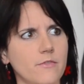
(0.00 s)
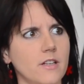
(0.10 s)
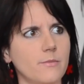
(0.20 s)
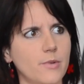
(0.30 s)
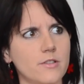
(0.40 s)

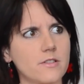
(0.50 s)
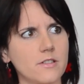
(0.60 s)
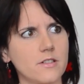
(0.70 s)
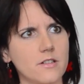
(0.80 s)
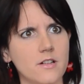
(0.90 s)
really
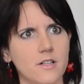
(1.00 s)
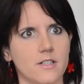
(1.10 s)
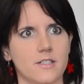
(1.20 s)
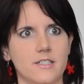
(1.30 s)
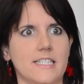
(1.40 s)
personal,
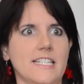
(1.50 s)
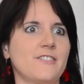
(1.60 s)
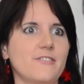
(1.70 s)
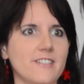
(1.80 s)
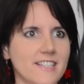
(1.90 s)

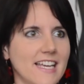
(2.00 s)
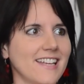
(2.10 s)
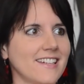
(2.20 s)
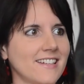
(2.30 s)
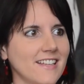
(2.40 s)
angry
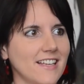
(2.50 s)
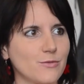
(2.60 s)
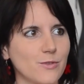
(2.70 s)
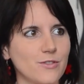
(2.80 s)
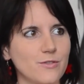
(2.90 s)
again, and
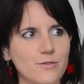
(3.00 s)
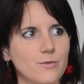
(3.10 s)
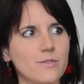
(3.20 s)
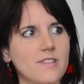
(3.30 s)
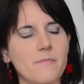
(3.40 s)
want to
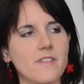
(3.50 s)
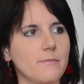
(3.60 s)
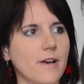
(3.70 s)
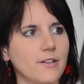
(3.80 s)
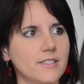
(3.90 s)
do something
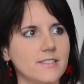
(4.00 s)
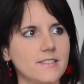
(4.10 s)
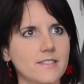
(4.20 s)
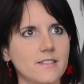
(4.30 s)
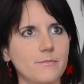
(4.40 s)
about it.
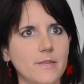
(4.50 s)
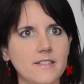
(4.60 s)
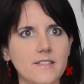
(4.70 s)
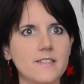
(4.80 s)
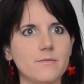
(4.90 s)
But
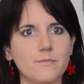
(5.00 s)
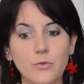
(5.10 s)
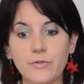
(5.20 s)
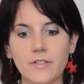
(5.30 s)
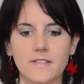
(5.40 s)
this
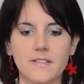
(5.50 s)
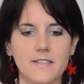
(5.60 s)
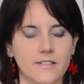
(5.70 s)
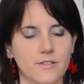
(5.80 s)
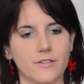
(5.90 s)
movie is,
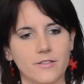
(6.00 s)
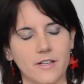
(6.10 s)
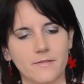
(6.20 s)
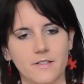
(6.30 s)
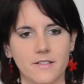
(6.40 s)
you know,
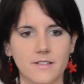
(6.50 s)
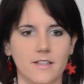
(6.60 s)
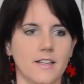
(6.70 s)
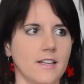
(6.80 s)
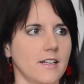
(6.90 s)
I, it,
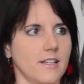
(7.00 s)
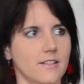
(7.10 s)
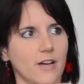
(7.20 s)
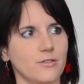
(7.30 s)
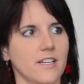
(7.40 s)

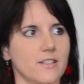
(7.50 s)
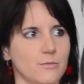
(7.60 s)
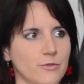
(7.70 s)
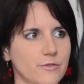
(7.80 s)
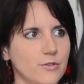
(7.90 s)
now the other
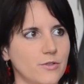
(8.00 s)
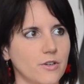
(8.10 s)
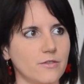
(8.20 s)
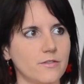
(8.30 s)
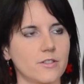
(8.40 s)
movie took
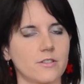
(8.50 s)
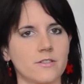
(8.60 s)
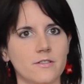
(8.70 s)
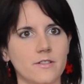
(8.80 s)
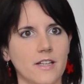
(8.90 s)

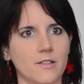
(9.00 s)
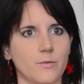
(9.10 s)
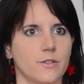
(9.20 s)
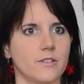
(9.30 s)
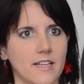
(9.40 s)
over, and
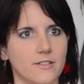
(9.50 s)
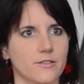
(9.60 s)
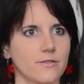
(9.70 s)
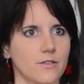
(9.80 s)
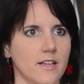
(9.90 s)
we got
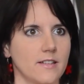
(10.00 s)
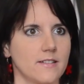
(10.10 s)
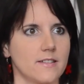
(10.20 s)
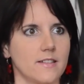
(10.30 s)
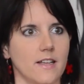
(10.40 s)
actors for
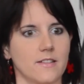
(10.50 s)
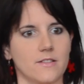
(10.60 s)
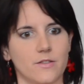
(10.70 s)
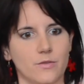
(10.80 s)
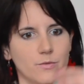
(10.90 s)
that, and
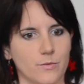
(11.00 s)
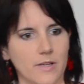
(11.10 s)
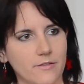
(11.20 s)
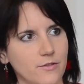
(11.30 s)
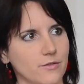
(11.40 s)
so we
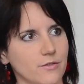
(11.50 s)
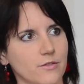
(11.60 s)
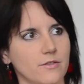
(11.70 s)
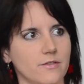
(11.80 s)
have to, uh,